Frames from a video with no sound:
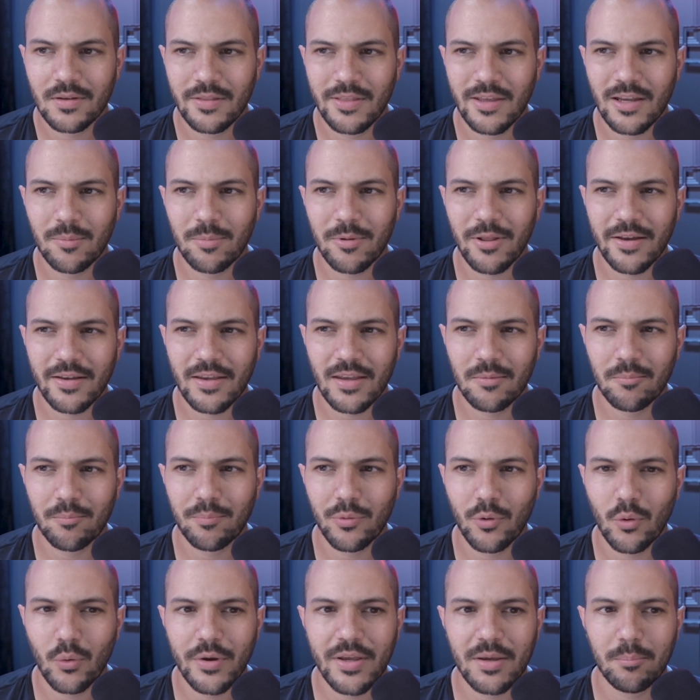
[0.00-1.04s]
think of like
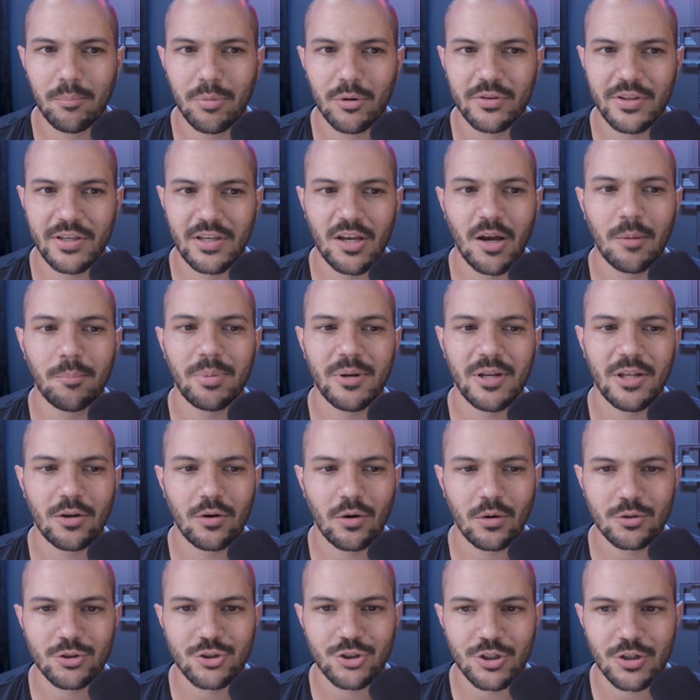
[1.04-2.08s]
employee building company
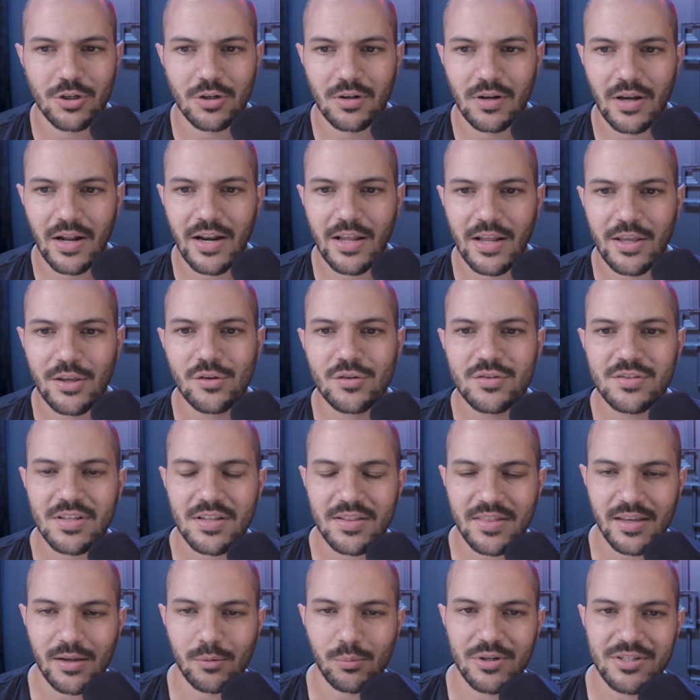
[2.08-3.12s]
culture. Yeah. And I used to
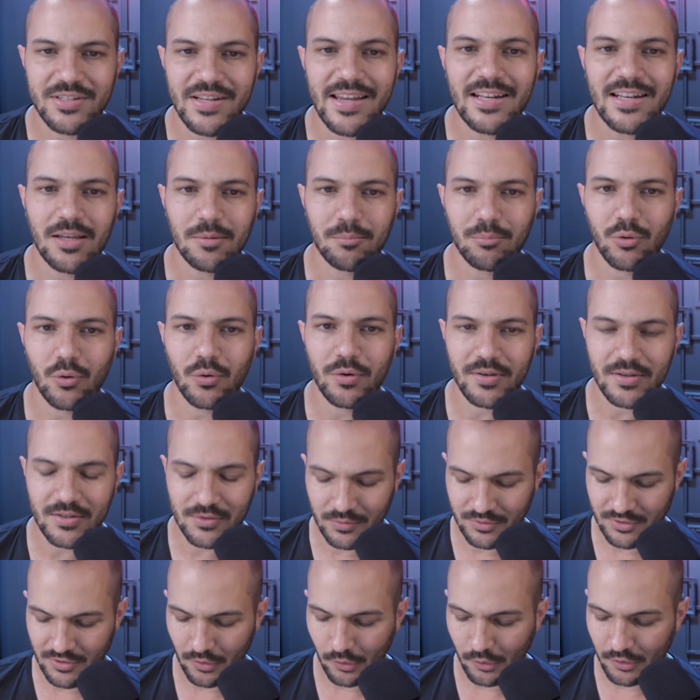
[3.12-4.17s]
think retaining employees
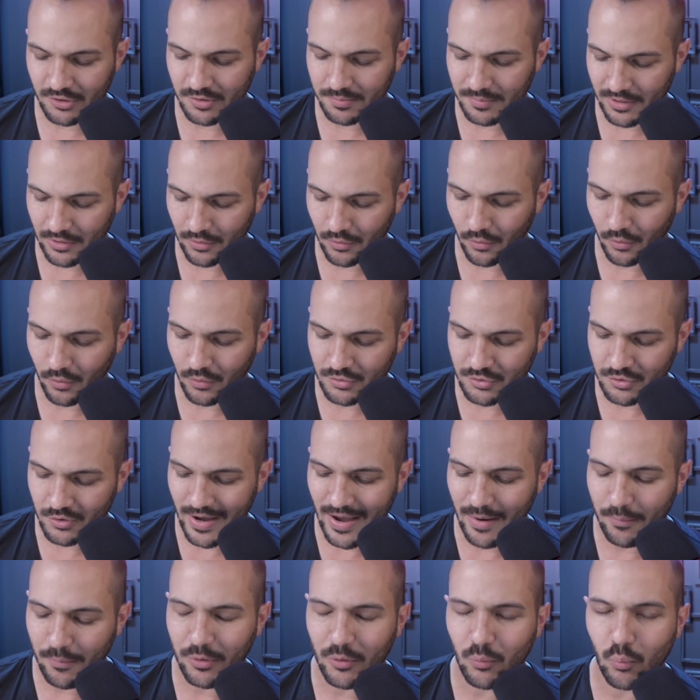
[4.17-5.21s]
was the ultimate goal. So
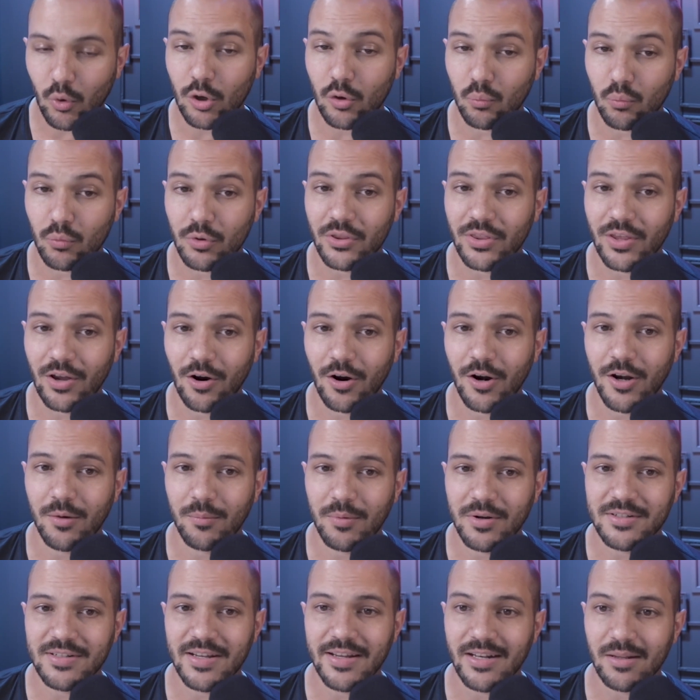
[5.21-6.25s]
I would work really hard at
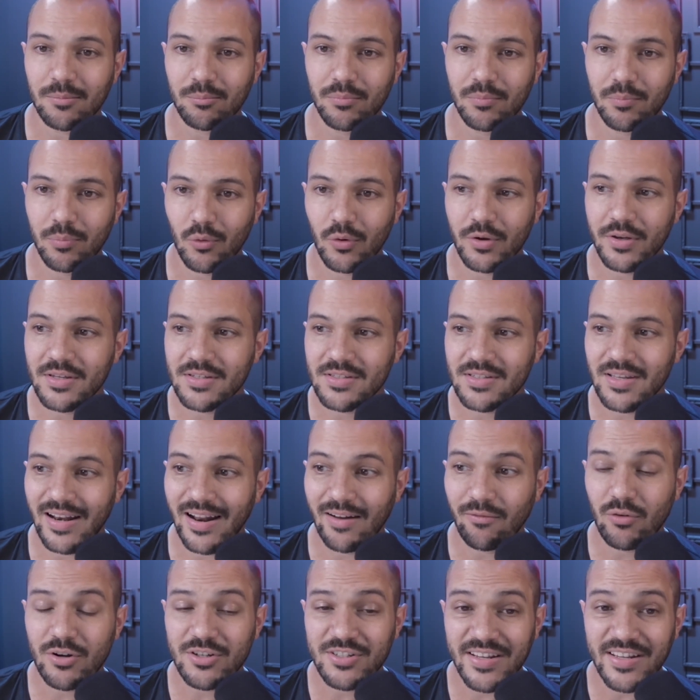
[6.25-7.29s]
retaining employees. And
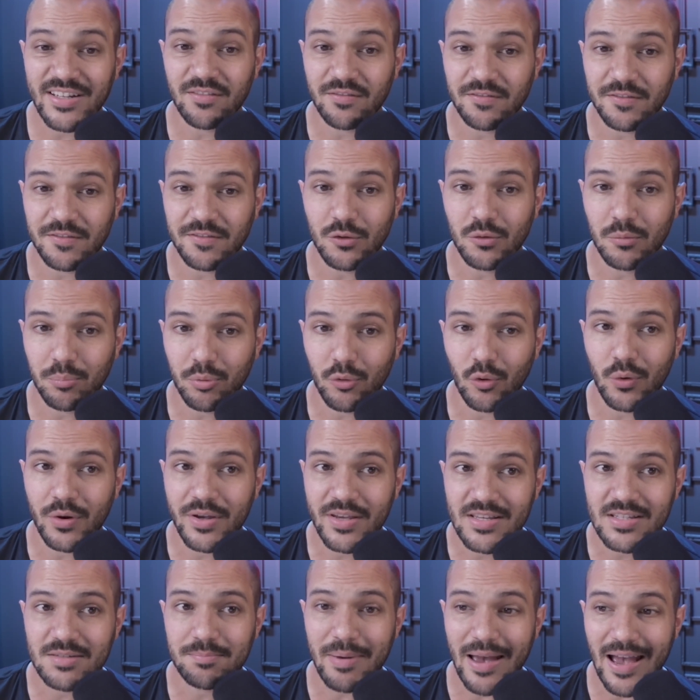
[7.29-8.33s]
I've retained a few
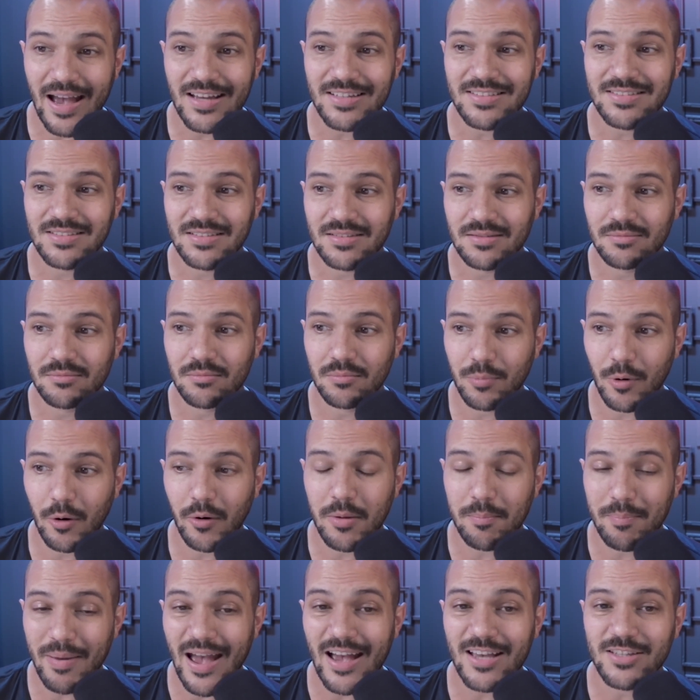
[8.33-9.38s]
employees
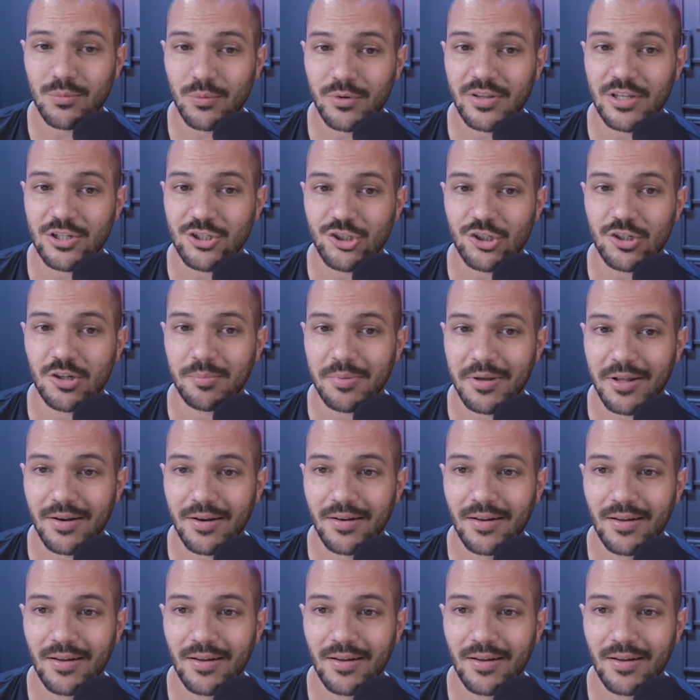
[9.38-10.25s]
probably past where they should have been.